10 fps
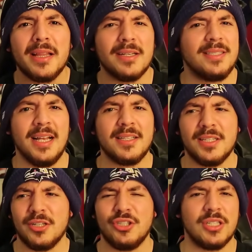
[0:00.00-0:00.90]
Their
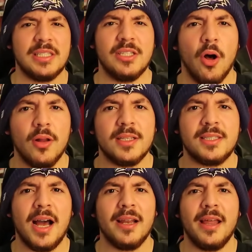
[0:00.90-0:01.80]
senses are just dull. It's
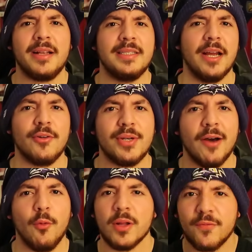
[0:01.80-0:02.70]
kind of like
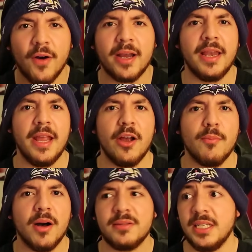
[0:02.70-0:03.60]
Daredevil with fucking
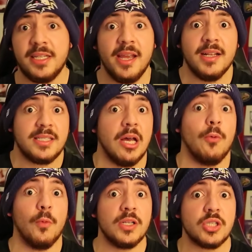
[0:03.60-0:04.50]
earmuffs. He can't tell
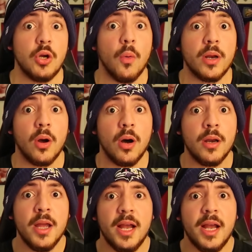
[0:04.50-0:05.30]
what's going on.